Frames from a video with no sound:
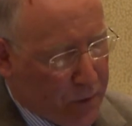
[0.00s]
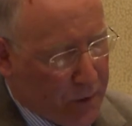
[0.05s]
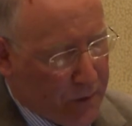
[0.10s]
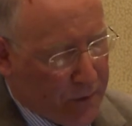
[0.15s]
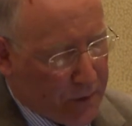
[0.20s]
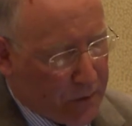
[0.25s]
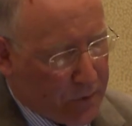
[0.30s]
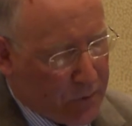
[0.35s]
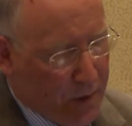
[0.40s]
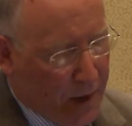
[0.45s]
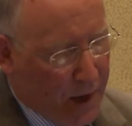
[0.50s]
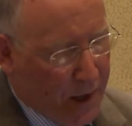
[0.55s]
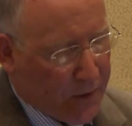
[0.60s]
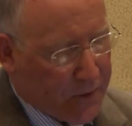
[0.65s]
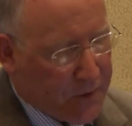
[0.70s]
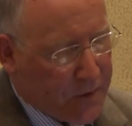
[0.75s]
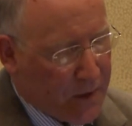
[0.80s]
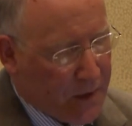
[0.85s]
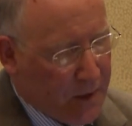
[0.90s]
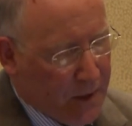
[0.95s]
breathing
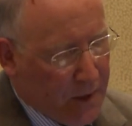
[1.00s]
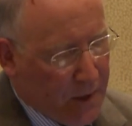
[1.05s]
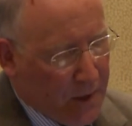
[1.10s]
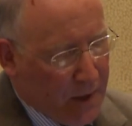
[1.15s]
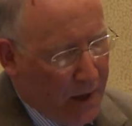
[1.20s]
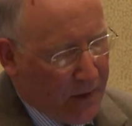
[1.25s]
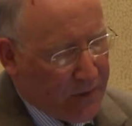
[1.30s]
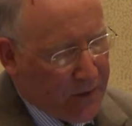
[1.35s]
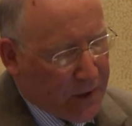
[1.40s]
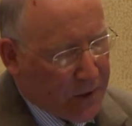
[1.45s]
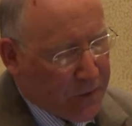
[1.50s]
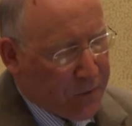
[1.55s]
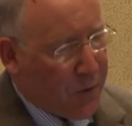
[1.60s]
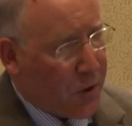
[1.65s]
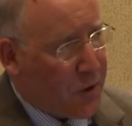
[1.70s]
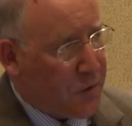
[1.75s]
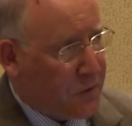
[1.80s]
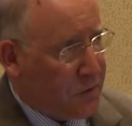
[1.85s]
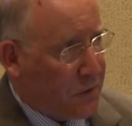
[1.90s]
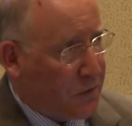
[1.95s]
trials. And then as
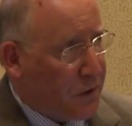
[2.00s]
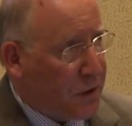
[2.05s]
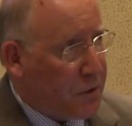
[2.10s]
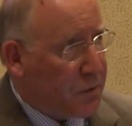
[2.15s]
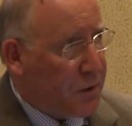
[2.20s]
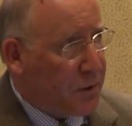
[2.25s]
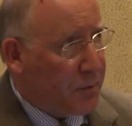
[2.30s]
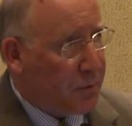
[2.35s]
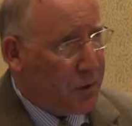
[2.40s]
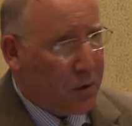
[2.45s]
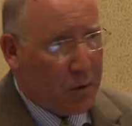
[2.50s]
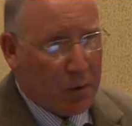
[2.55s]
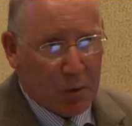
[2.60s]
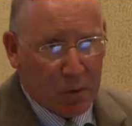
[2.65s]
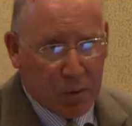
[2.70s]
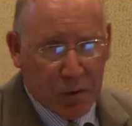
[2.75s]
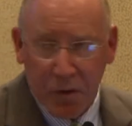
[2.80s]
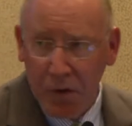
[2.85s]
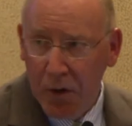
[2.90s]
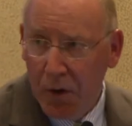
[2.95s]
far as delirium
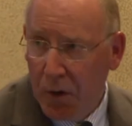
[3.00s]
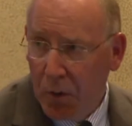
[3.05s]
goes,